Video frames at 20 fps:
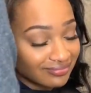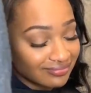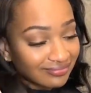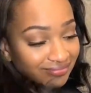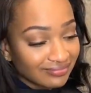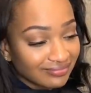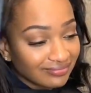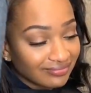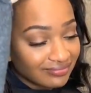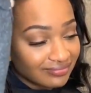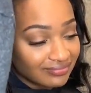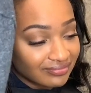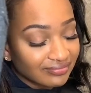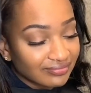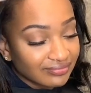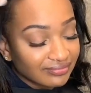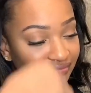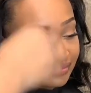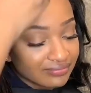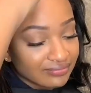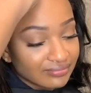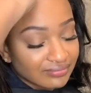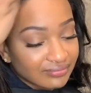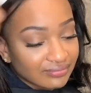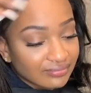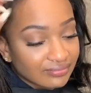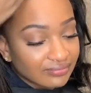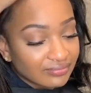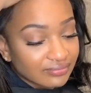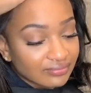
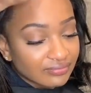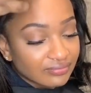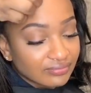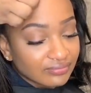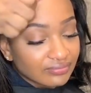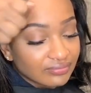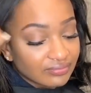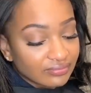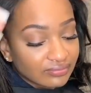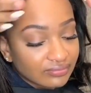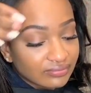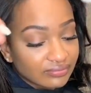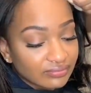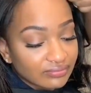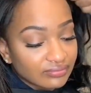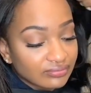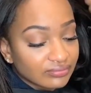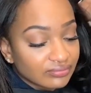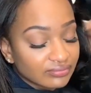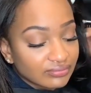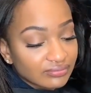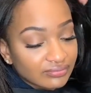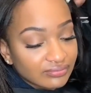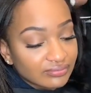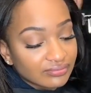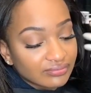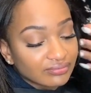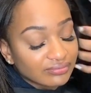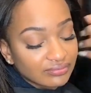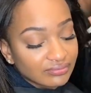
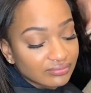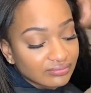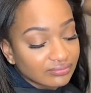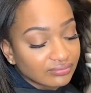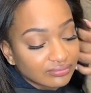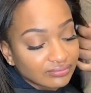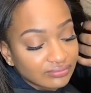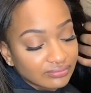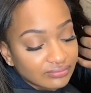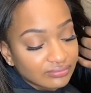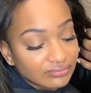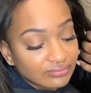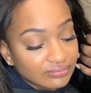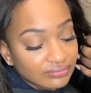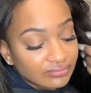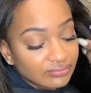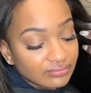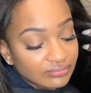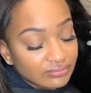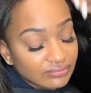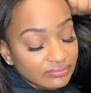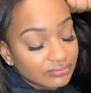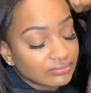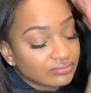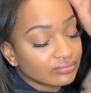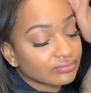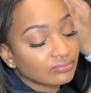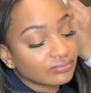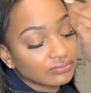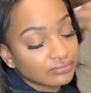
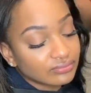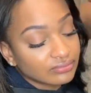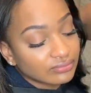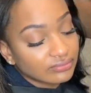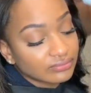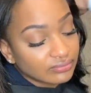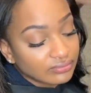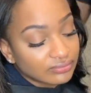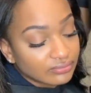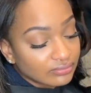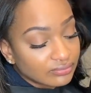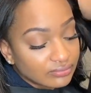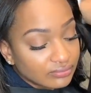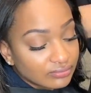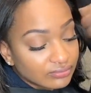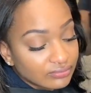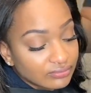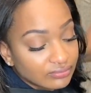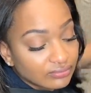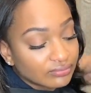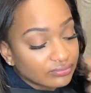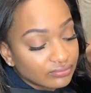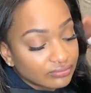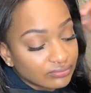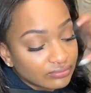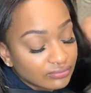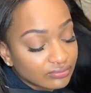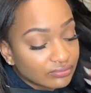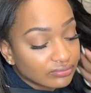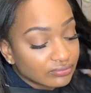
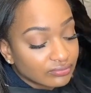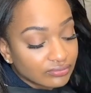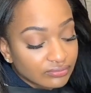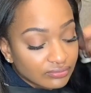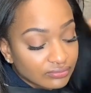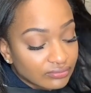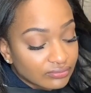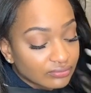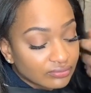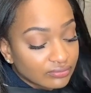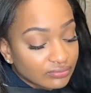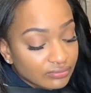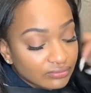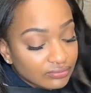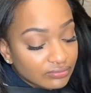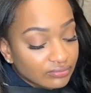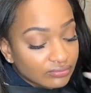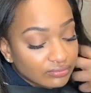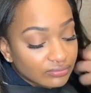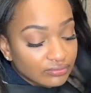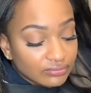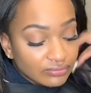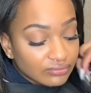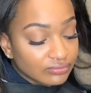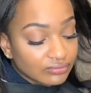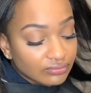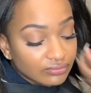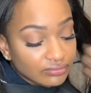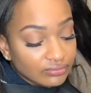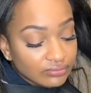
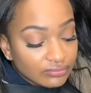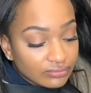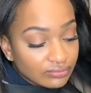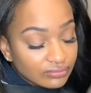No one is speaking in this clip.